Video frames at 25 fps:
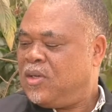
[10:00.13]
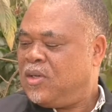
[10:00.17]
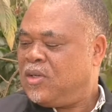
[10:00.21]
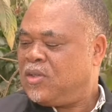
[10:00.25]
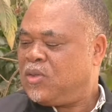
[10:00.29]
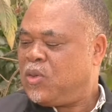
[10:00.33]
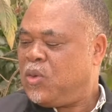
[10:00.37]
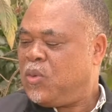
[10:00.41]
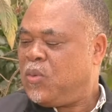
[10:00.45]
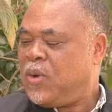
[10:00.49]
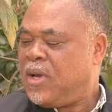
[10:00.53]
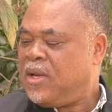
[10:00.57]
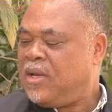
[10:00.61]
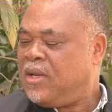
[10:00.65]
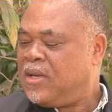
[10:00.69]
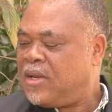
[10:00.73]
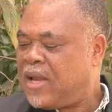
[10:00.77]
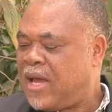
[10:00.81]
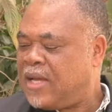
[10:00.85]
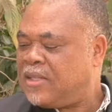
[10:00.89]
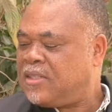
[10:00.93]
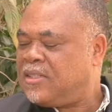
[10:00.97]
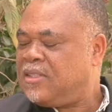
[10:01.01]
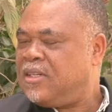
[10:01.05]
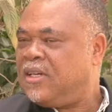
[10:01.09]
So when in
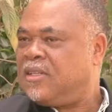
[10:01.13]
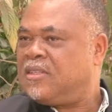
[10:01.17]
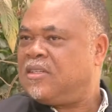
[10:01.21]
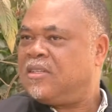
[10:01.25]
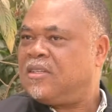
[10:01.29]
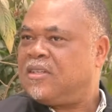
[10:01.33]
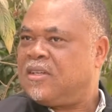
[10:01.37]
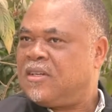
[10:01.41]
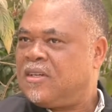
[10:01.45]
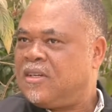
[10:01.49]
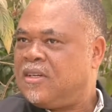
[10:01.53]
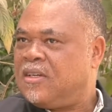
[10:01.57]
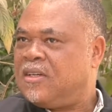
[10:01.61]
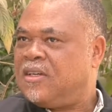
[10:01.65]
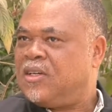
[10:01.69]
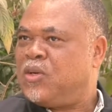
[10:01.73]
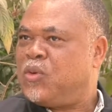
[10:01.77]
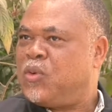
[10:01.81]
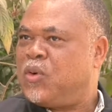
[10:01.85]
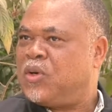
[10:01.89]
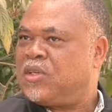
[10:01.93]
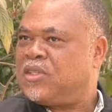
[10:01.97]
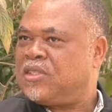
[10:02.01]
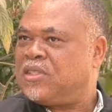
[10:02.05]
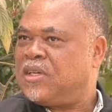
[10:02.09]
1983 he
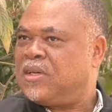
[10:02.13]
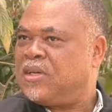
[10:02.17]
was,